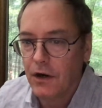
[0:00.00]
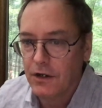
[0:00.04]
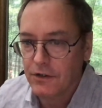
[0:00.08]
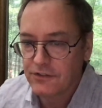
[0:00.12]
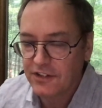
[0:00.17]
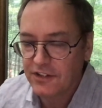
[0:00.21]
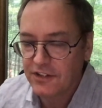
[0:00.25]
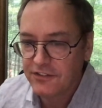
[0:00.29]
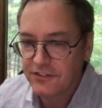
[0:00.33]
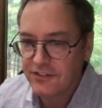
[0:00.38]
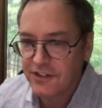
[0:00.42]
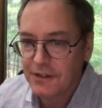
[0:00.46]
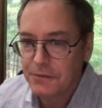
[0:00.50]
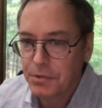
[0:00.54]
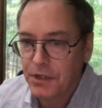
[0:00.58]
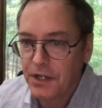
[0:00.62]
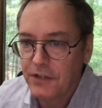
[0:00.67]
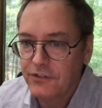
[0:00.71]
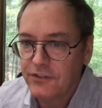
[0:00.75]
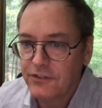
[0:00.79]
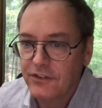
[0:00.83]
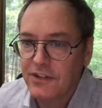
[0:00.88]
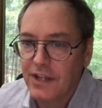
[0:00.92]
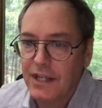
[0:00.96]
artistic
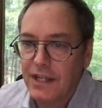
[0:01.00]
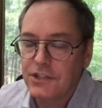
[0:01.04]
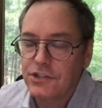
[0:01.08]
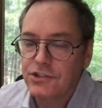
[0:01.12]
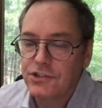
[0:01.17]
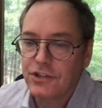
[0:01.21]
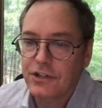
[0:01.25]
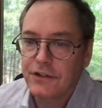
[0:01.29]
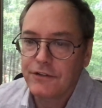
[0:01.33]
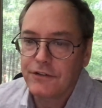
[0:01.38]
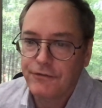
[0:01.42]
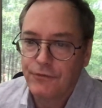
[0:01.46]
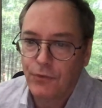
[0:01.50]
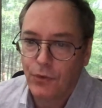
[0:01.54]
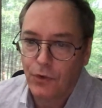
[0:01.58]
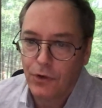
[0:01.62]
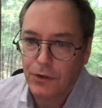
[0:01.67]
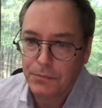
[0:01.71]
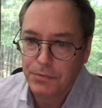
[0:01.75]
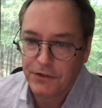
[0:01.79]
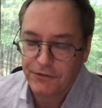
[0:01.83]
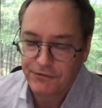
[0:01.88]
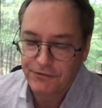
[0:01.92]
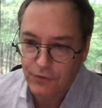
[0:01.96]
presentation,
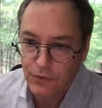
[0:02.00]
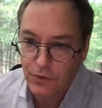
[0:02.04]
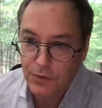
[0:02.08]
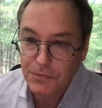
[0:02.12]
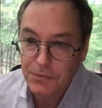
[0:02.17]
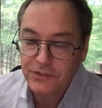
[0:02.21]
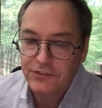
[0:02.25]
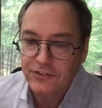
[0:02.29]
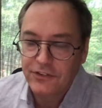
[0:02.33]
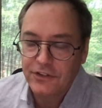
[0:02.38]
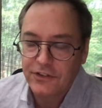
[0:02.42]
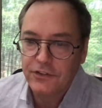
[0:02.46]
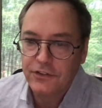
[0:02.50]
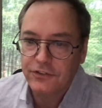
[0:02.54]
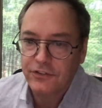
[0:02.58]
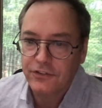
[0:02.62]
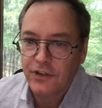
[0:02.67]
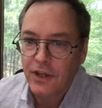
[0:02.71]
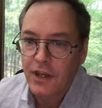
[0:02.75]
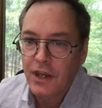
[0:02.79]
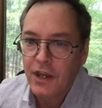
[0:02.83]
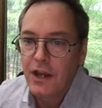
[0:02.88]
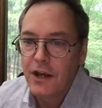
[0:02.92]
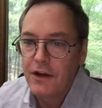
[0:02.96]
for
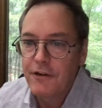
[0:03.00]
performances,